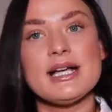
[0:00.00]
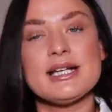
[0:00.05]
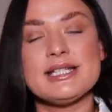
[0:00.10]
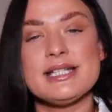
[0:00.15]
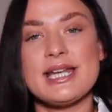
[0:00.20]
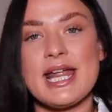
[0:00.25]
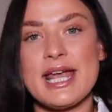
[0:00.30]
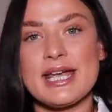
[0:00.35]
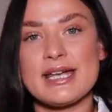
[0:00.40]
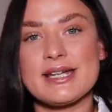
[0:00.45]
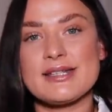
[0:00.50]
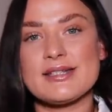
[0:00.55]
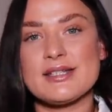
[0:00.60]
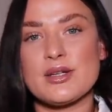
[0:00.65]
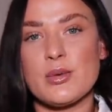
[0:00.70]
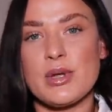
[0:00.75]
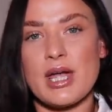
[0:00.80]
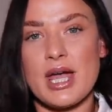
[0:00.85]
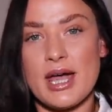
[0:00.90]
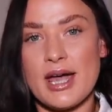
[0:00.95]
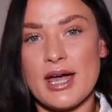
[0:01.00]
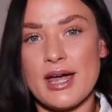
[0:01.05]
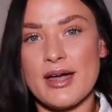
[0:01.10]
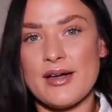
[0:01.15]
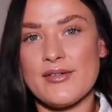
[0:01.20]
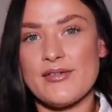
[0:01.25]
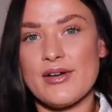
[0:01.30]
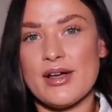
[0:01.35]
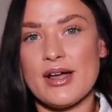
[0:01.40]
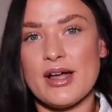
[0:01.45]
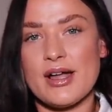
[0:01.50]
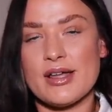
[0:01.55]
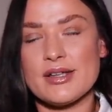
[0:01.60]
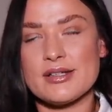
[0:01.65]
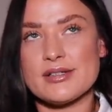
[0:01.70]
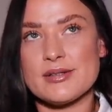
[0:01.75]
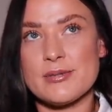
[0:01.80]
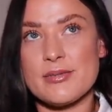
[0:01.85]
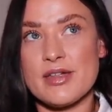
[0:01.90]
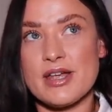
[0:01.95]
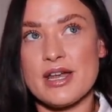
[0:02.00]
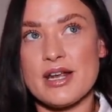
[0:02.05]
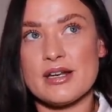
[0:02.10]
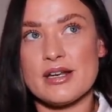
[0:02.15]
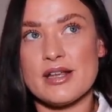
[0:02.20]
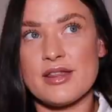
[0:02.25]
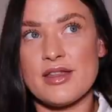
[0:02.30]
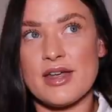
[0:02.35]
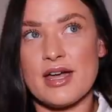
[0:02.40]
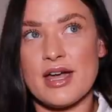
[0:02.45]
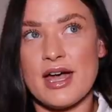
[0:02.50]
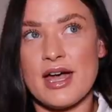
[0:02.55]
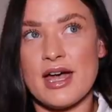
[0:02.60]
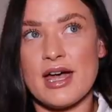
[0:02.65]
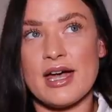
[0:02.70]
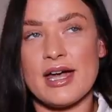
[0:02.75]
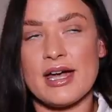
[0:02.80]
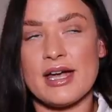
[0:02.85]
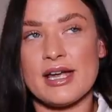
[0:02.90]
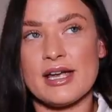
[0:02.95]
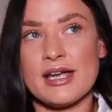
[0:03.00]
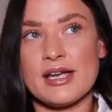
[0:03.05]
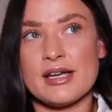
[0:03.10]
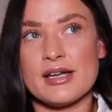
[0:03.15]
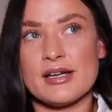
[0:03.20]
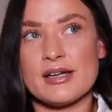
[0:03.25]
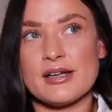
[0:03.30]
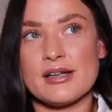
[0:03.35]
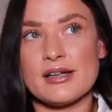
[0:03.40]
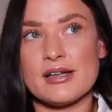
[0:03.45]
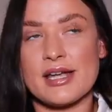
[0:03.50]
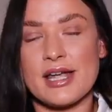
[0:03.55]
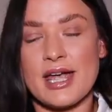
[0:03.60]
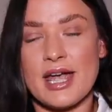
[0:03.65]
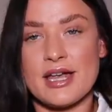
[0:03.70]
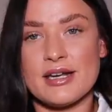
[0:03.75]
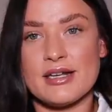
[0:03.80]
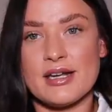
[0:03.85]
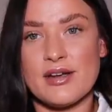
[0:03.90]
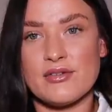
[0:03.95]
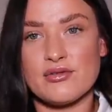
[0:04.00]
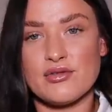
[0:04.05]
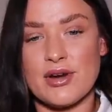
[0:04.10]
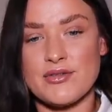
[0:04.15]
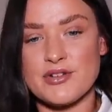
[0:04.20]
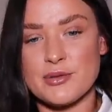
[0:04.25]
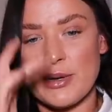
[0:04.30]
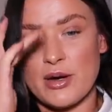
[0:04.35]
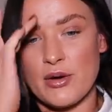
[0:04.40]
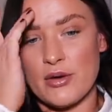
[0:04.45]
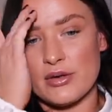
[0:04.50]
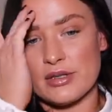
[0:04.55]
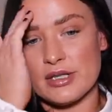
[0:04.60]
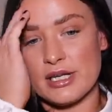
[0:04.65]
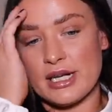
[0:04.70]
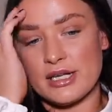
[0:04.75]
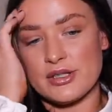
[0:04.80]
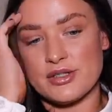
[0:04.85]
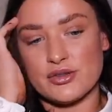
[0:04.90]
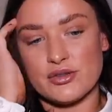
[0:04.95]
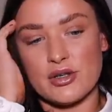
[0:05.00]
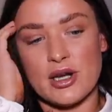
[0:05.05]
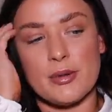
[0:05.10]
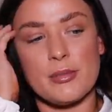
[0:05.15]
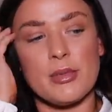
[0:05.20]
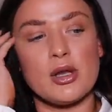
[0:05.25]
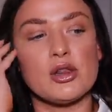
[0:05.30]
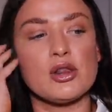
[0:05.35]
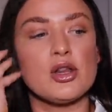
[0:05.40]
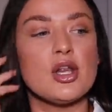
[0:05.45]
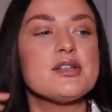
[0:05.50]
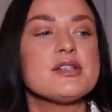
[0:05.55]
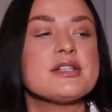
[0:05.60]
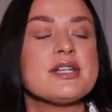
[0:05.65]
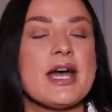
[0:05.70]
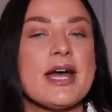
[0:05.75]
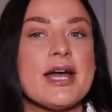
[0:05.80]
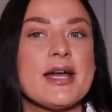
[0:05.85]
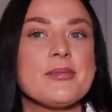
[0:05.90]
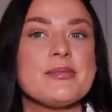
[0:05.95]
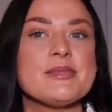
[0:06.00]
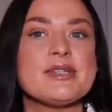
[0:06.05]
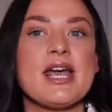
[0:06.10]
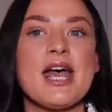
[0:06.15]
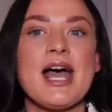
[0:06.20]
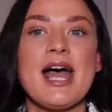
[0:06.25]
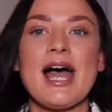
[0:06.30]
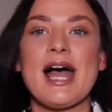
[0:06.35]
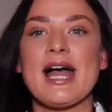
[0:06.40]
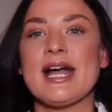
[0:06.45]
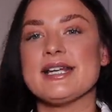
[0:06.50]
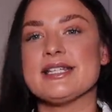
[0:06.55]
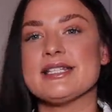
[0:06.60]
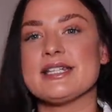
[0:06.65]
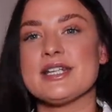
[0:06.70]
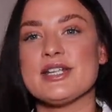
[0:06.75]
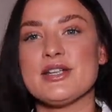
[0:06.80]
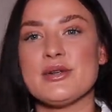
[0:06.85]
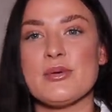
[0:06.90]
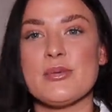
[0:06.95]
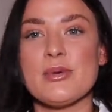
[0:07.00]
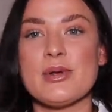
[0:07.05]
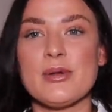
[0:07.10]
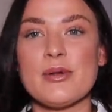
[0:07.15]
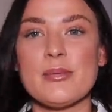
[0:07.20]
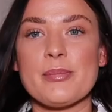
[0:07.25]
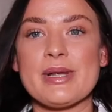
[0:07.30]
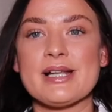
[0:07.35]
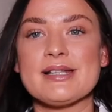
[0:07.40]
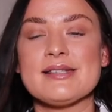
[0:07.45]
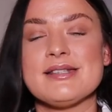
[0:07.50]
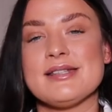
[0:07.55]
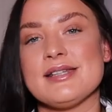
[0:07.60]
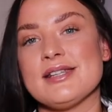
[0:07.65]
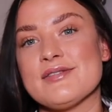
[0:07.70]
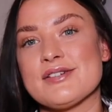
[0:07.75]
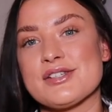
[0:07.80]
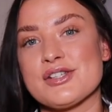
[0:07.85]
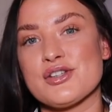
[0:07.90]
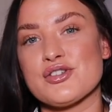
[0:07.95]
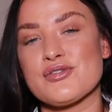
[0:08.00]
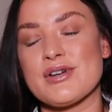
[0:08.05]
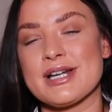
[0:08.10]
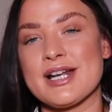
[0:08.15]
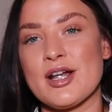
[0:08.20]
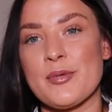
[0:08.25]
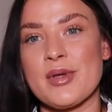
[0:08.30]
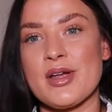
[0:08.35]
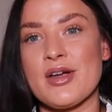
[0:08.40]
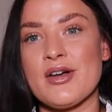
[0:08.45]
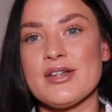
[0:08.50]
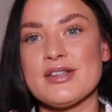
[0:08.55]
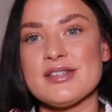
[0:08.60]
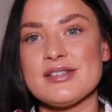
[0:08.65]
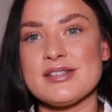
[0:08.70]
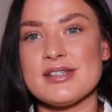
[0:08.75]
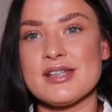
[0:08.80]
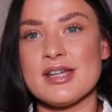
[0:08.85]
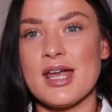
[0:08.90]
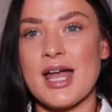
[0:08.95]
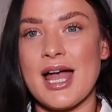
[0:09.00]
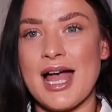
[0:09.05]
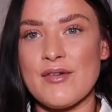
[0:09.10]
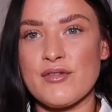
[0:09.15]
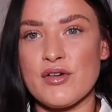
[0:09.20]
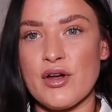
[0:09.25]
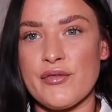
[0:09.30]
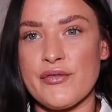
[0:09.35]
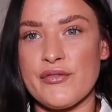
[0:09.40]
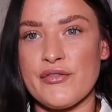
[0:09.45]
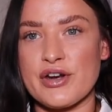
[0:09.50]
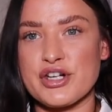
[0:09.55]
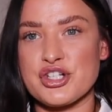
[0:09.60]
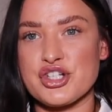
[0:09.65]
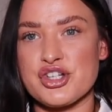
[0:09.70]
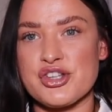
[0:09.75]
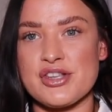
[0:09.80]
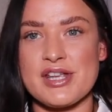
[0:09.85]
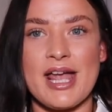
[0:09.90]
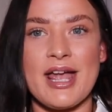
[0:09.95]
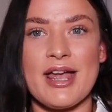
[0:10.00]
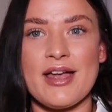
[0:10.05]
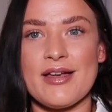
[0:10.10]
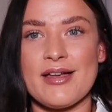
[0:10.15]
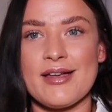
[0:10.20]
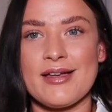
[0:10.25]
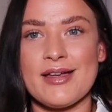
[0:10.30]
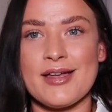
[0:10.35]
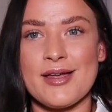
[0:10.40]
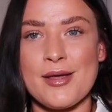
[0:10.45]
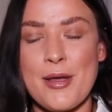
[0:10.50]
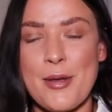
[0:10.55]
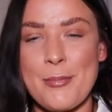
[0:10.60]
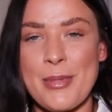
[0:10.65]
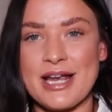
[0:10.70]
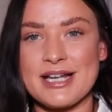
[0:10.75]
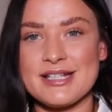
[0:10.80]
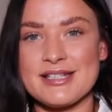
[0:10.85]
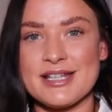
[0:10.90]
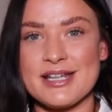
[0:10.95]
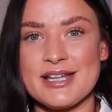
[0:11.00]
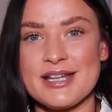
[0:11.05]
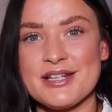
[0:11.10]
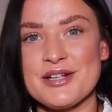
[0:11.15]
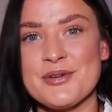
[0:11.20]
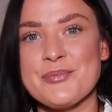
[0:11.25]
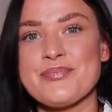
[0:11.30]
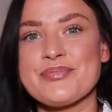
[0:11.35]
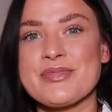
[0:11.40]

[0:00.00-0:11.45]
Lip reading: Next, we have something that I, again, have raved about on Instagram loads of times, and you will be able to see the results right now because I've got a fresh set painted,